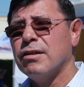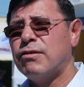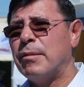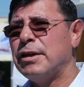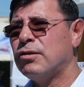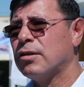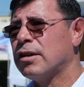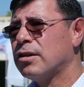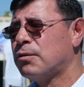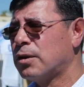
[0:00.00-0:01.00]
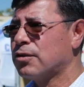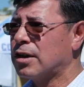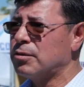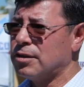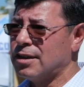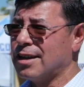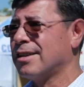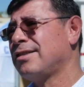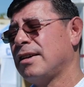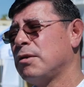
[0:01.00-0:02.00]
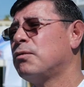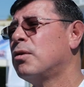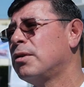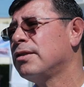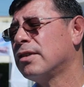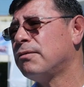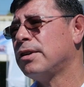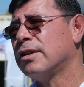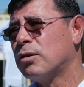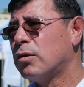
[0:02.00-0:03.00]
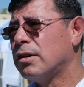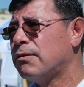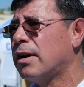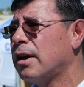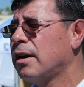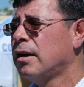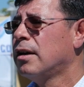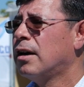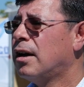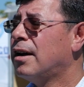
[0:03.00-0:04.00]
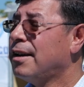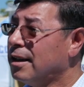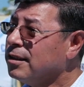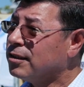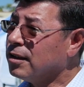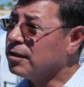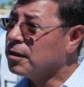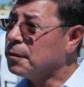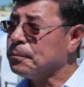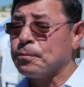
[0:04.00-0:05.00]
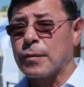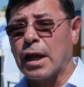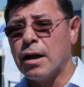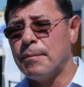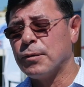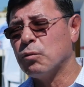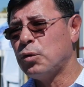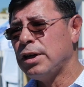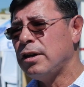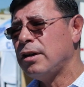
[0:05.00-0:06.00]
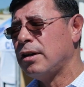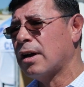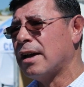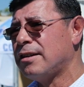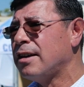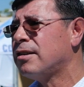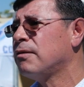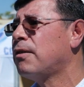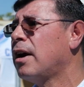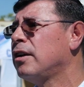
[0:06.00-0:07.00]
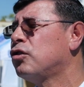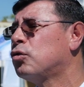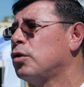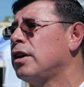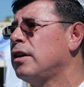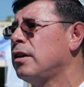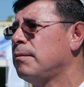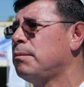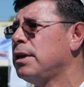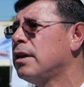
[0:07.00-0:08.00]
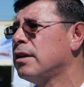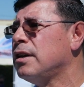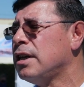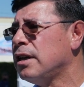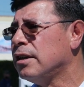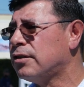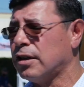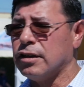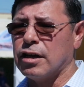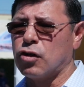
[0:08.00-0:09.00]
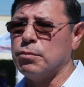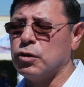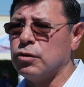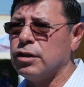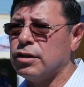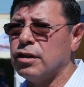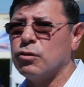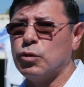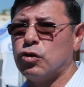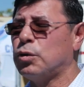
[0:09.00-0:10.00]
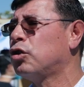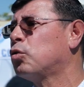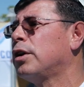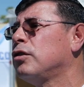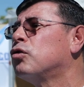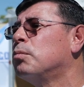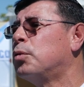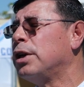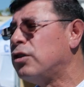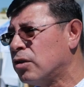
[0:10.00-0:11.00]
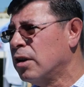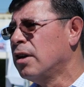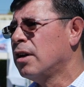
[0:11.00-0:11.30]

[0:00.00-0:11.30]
Families Together of Orange County, like I said before, is a federal qualified health center. We identify 3 big needs in the community, which we're trying to bridge